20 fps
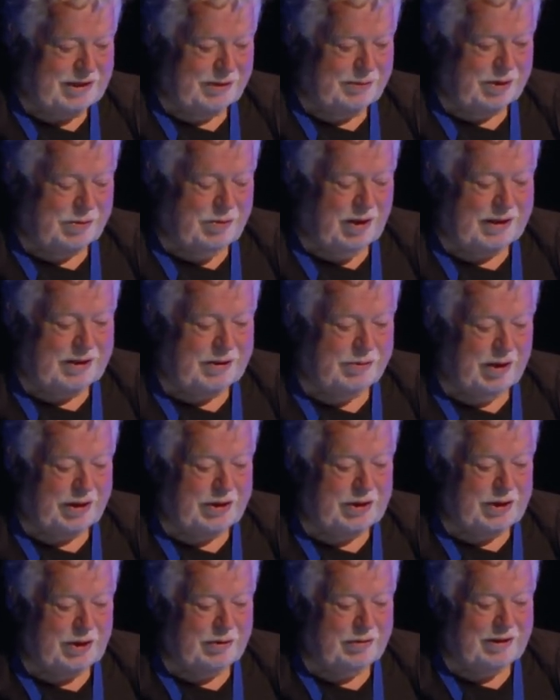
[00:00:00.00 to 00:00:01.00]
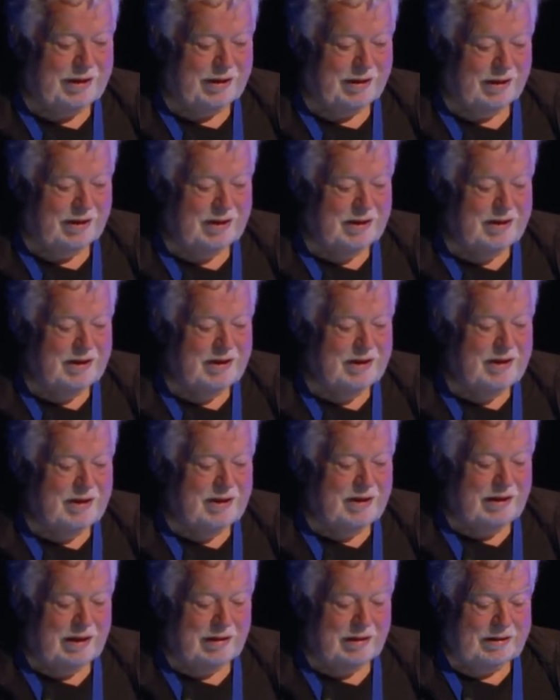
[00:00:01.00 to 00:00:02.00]
They were quite cute
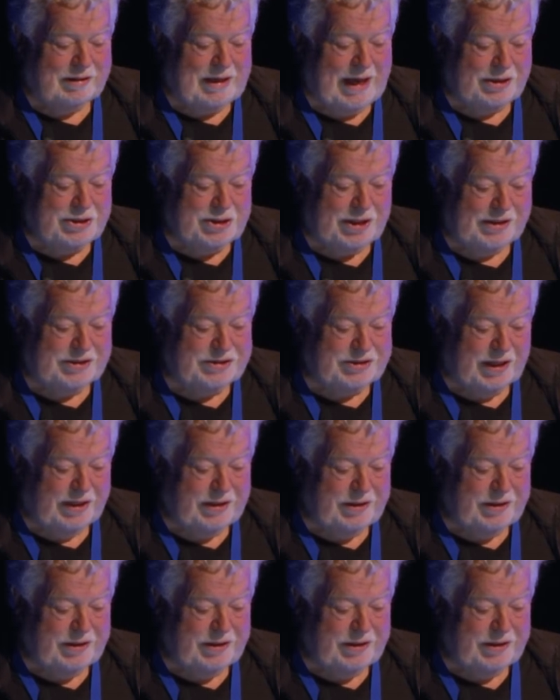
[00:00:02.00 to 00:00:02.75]
little gadgets,